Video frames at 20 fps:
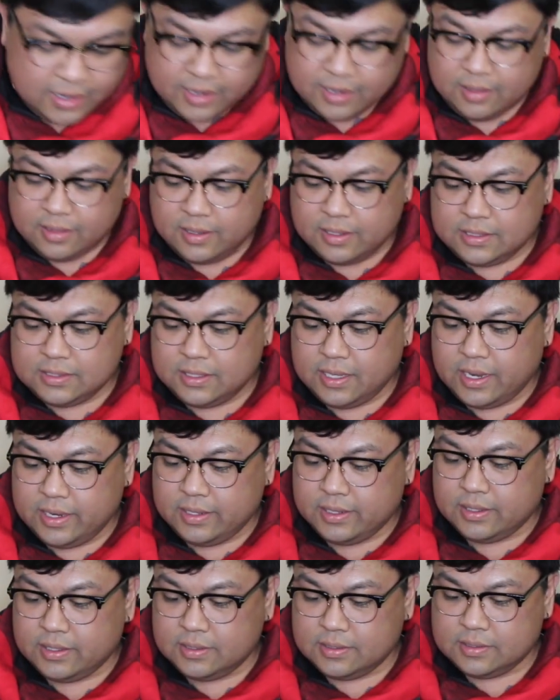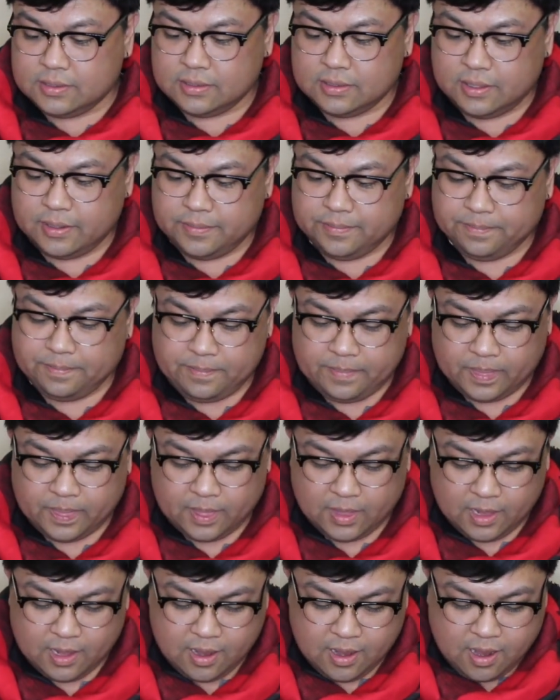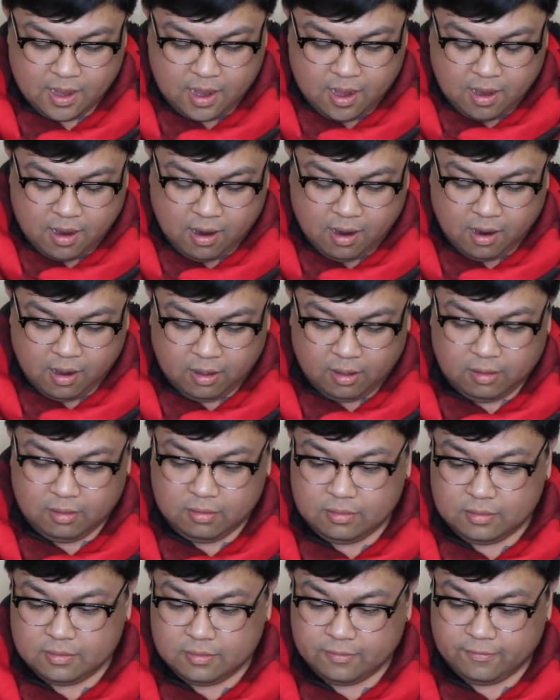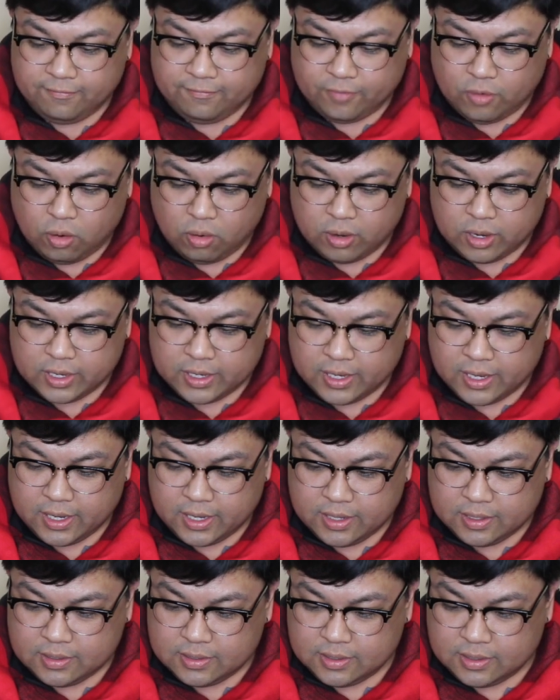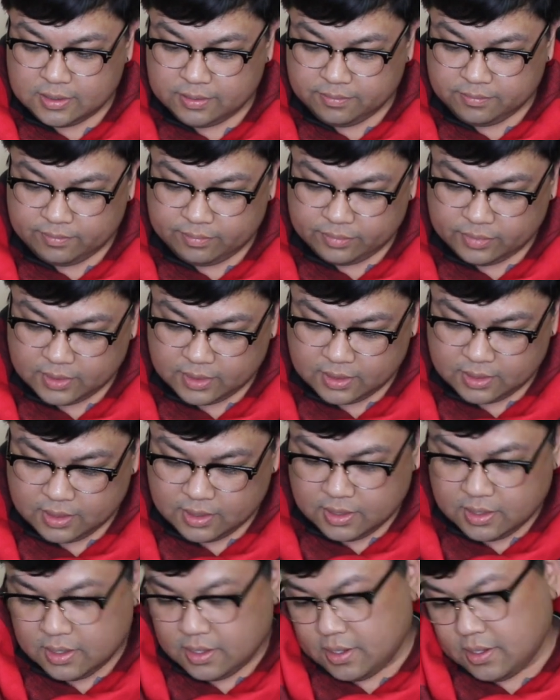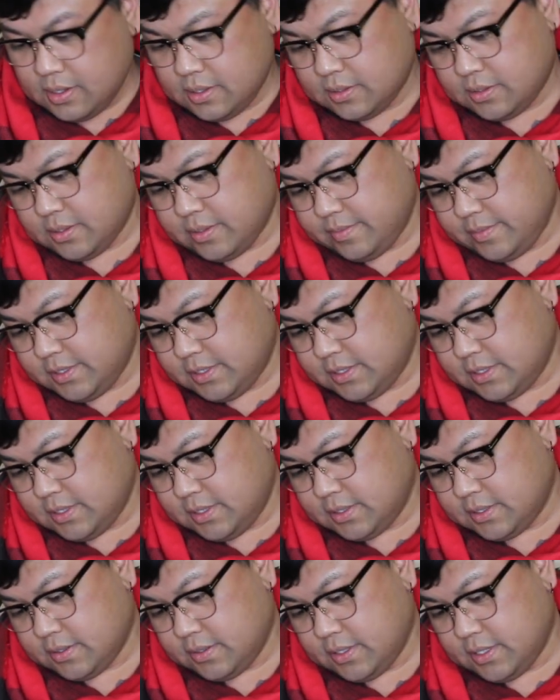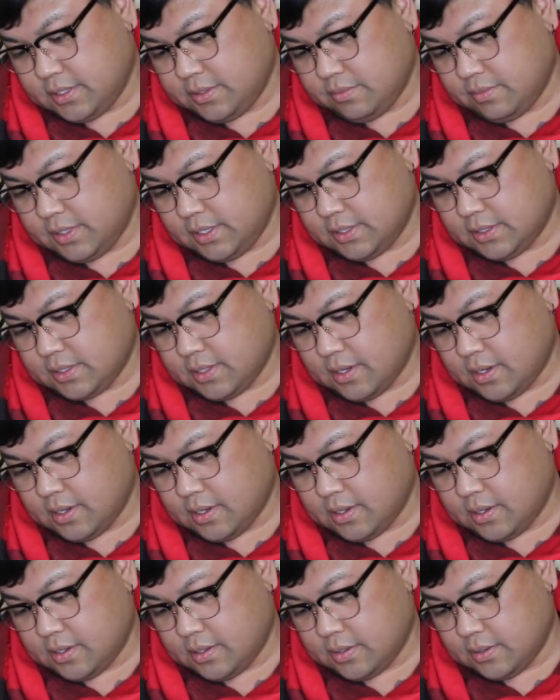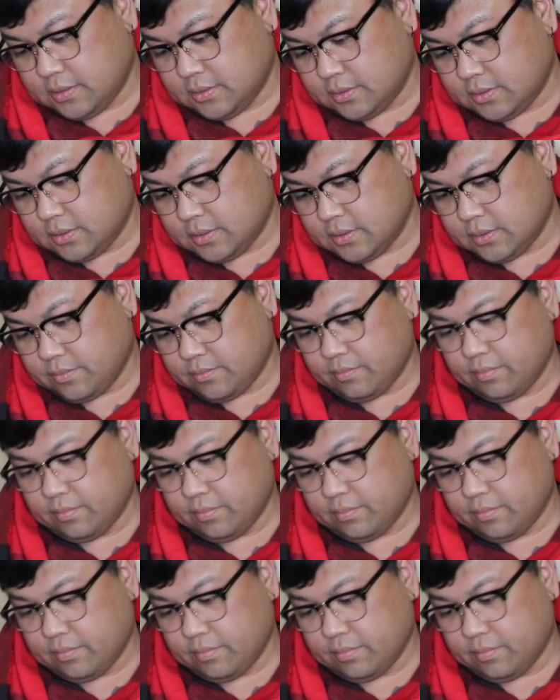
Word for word: it looks like it's all foreign candy. So let me see, so this one is called